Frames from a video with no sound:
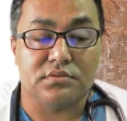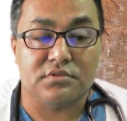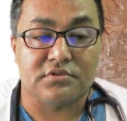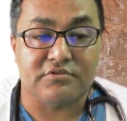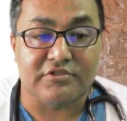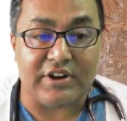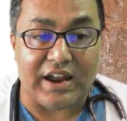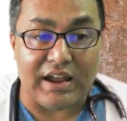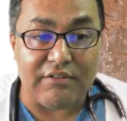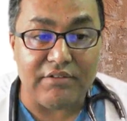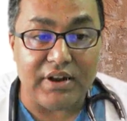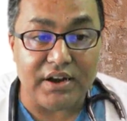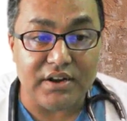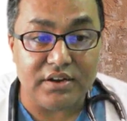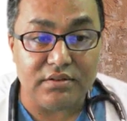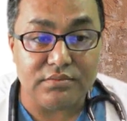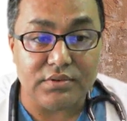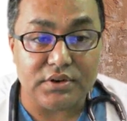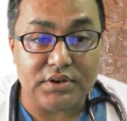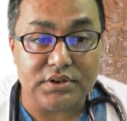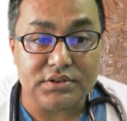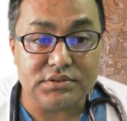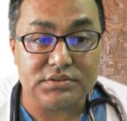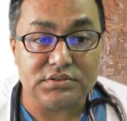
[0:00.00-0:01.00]
TRAB
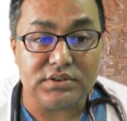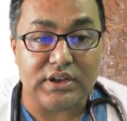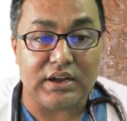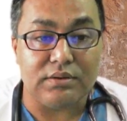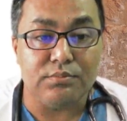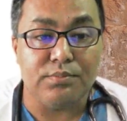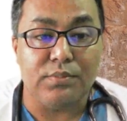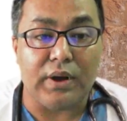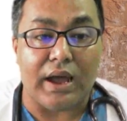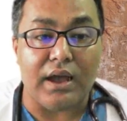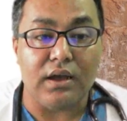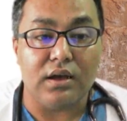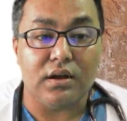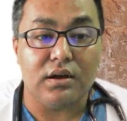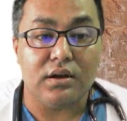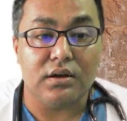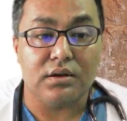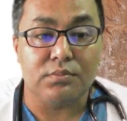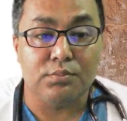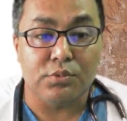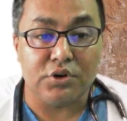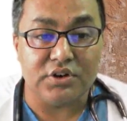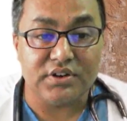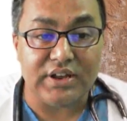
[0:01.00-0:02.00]
antibodies by
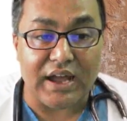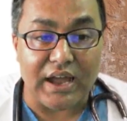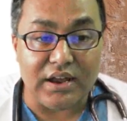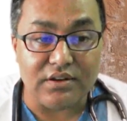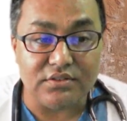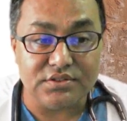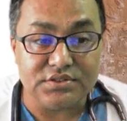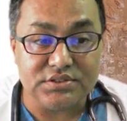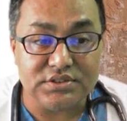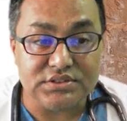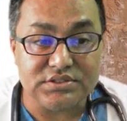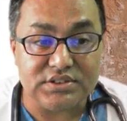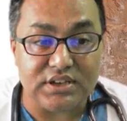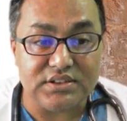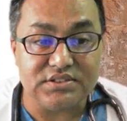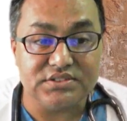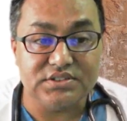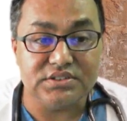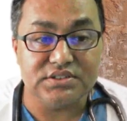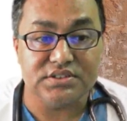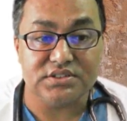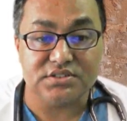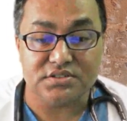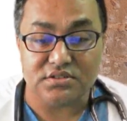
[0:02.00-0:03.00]
both diagnosis and
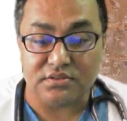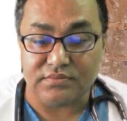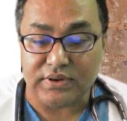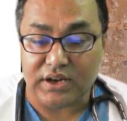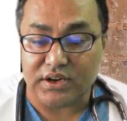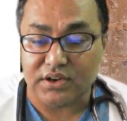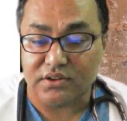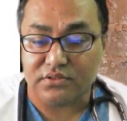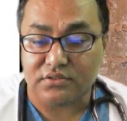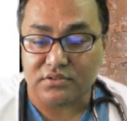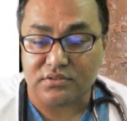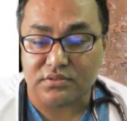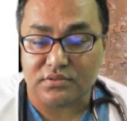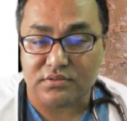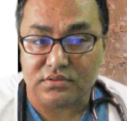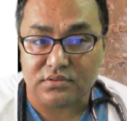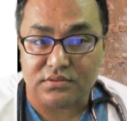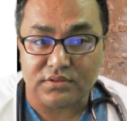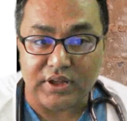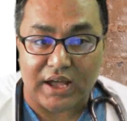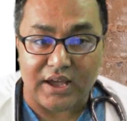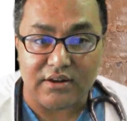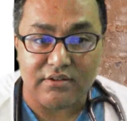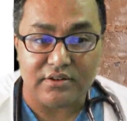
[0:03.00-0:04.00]
cessation of
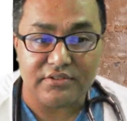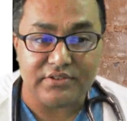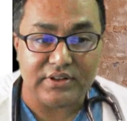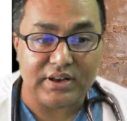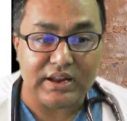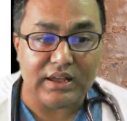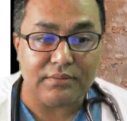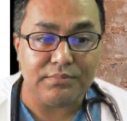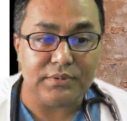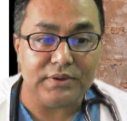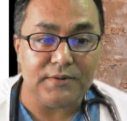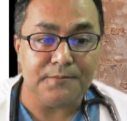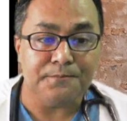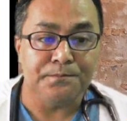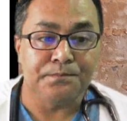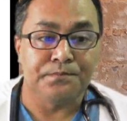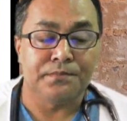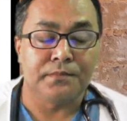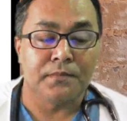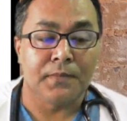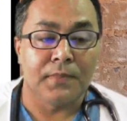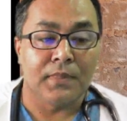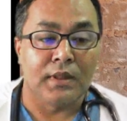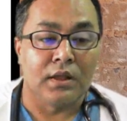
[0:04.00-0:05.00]
anti-thyroid therapy.
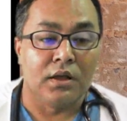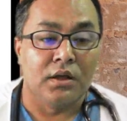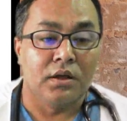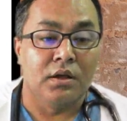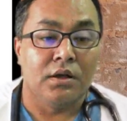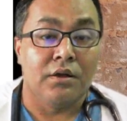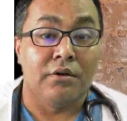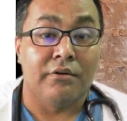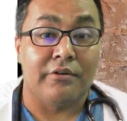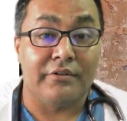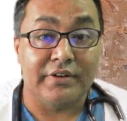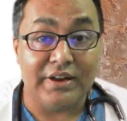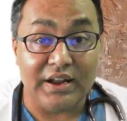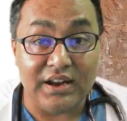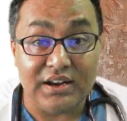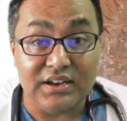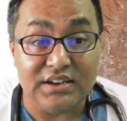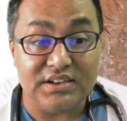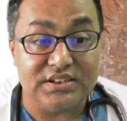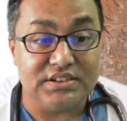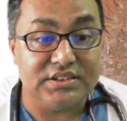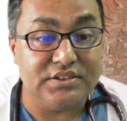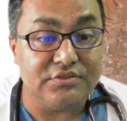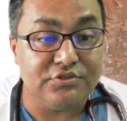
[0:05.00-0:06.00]

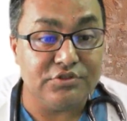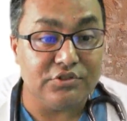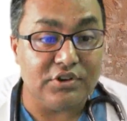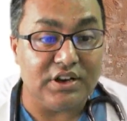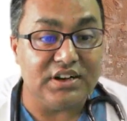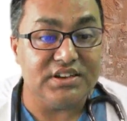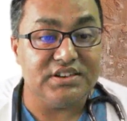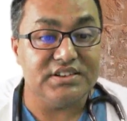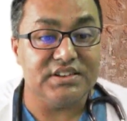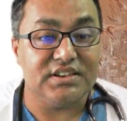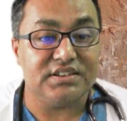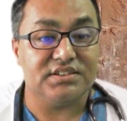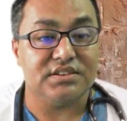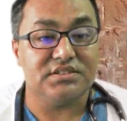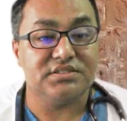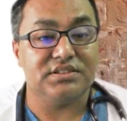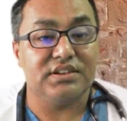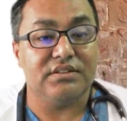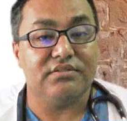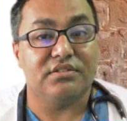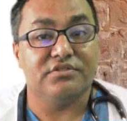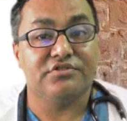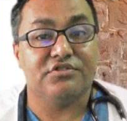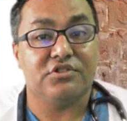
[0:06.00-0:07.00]
Rarely T4 and TSH
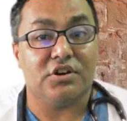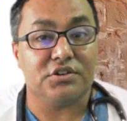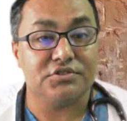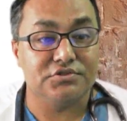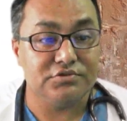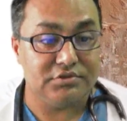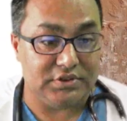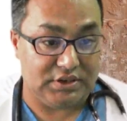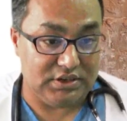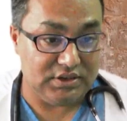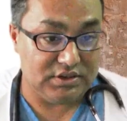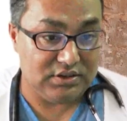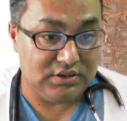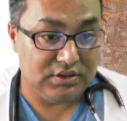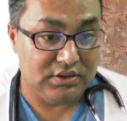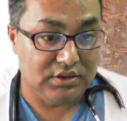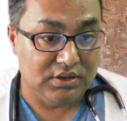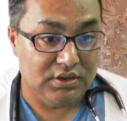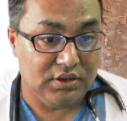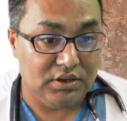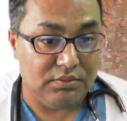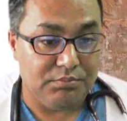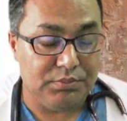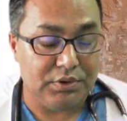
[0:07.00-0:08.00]
levels fluctuate
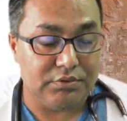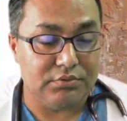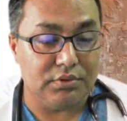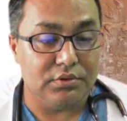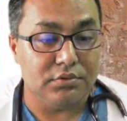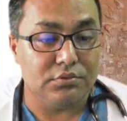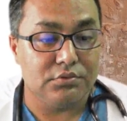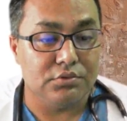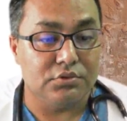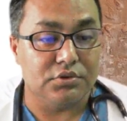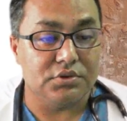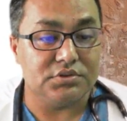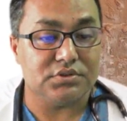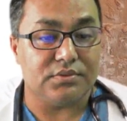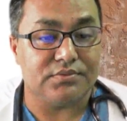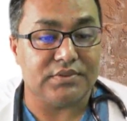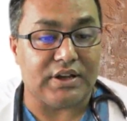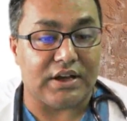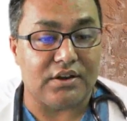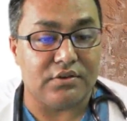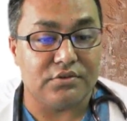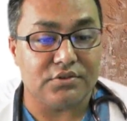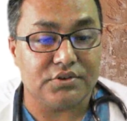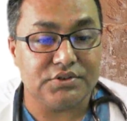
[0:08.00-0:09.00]
between those of
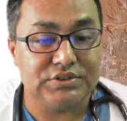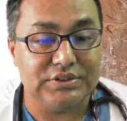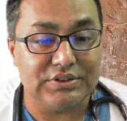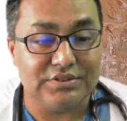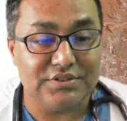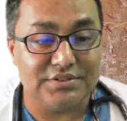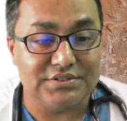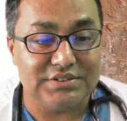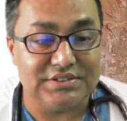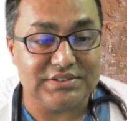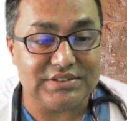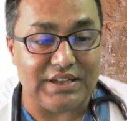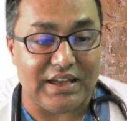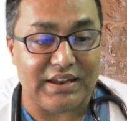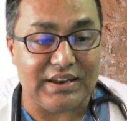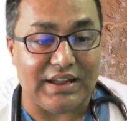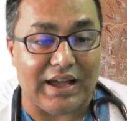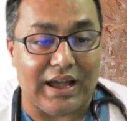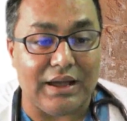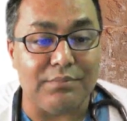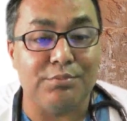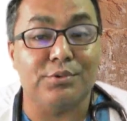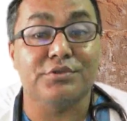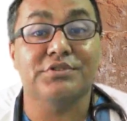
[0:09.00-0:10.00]
thyrotoxicosis and
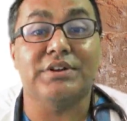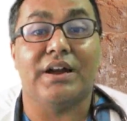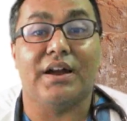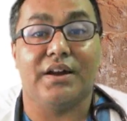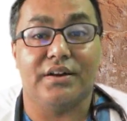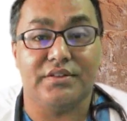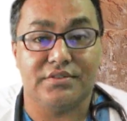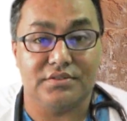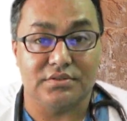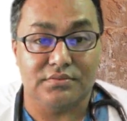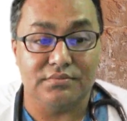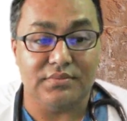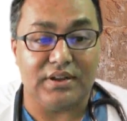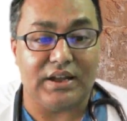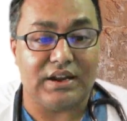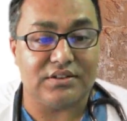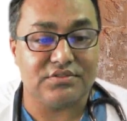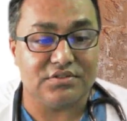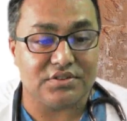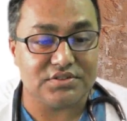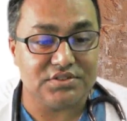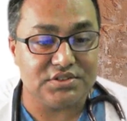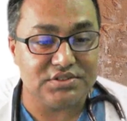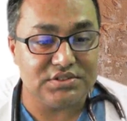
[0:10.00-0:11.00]
hypothyroidism at
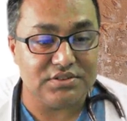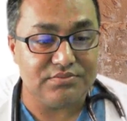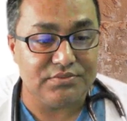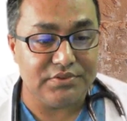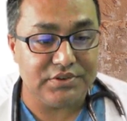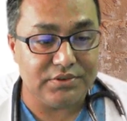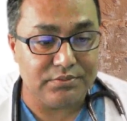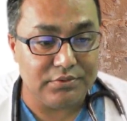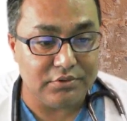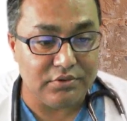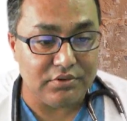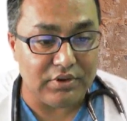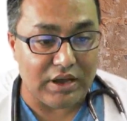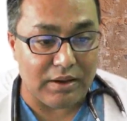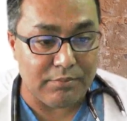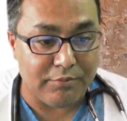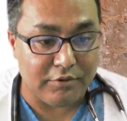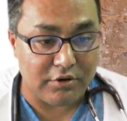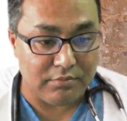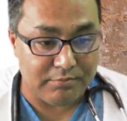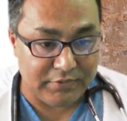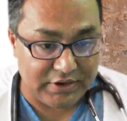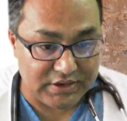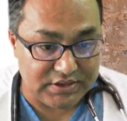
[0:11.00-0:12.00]
successive review
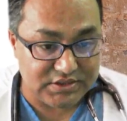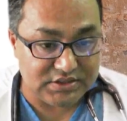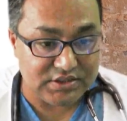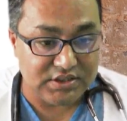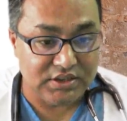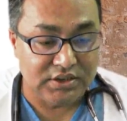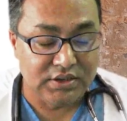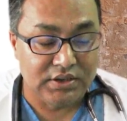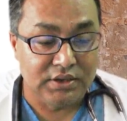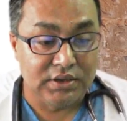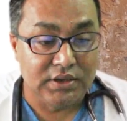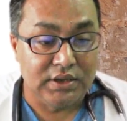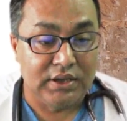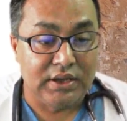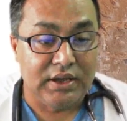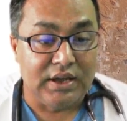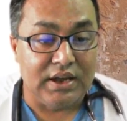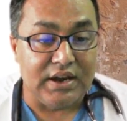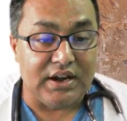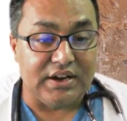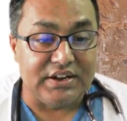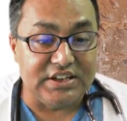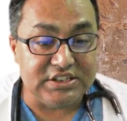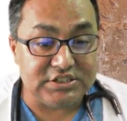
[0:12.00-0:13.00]
appointments,
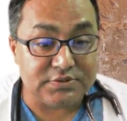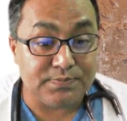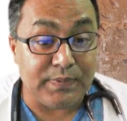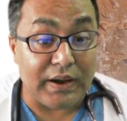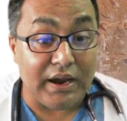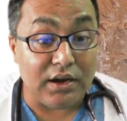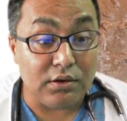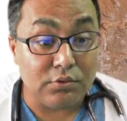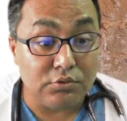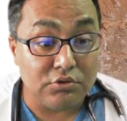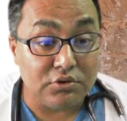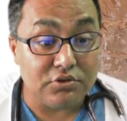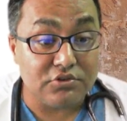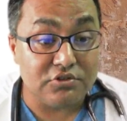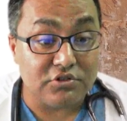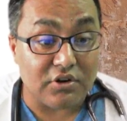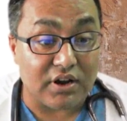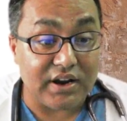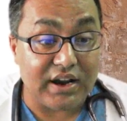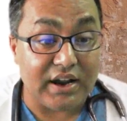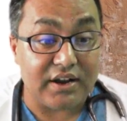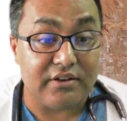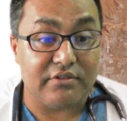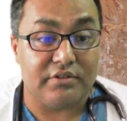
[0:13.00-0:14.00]
despite good
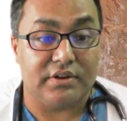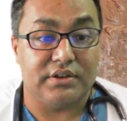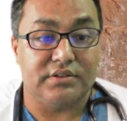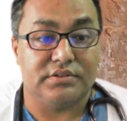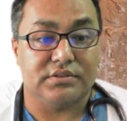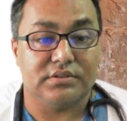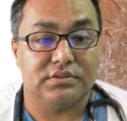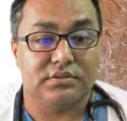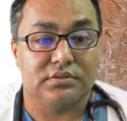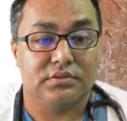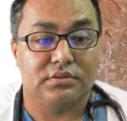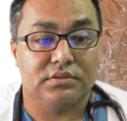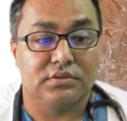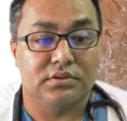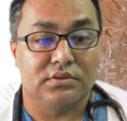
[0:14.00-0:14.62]
drug adherence,